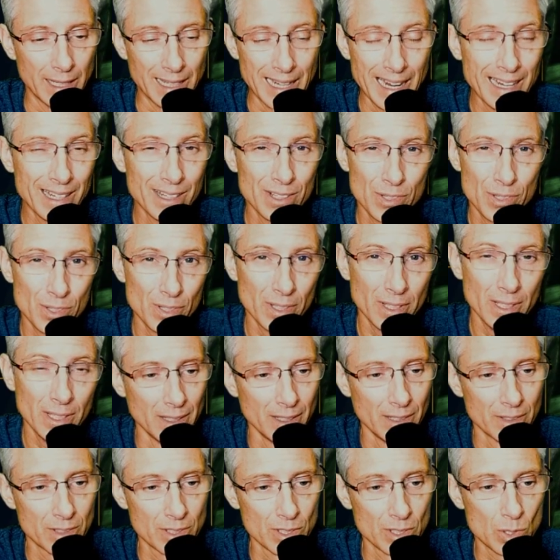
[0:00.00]
And honestly,
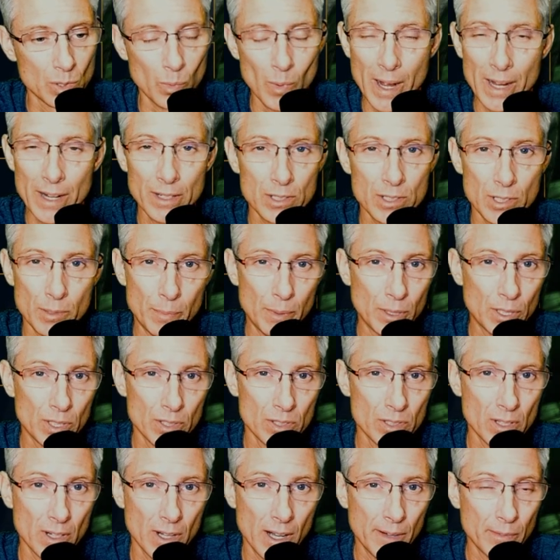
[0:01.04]
since the Wand of
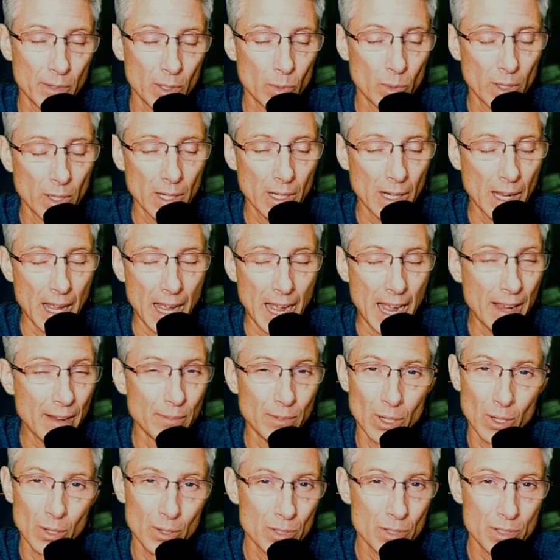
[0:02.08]
Submissions are everywhere, I've
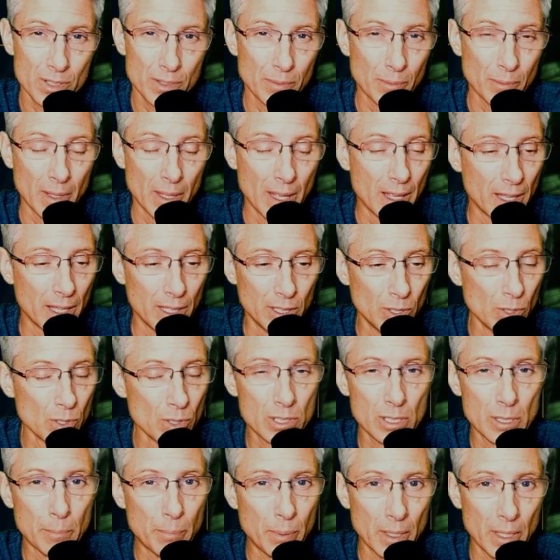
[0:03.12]
noticed it
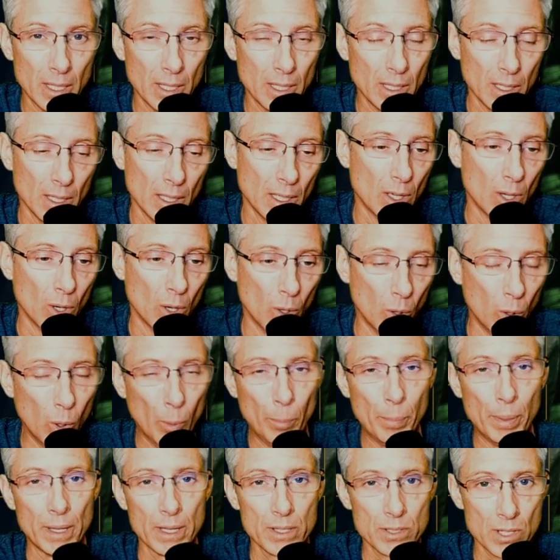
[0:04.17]
used to be who
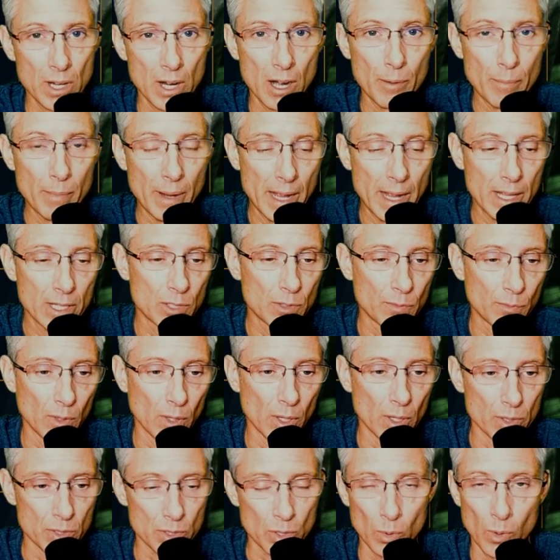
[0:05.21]
picks Armands first.